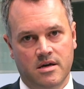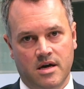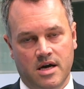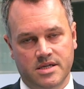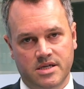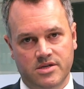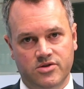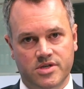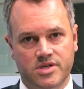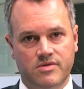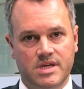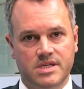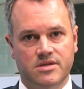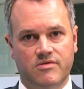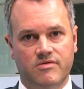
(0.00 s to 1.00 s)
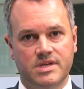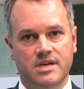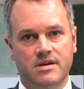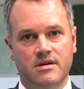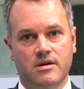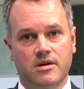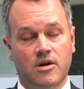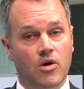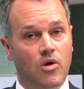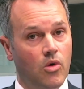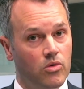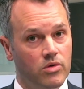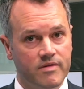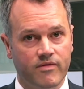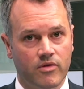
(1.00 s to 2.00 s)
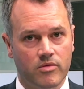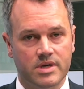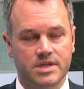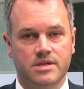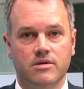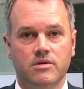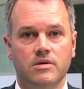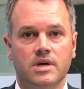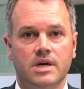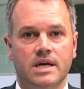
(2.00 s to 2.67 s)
as interest rates are risen only 4 weeks ago,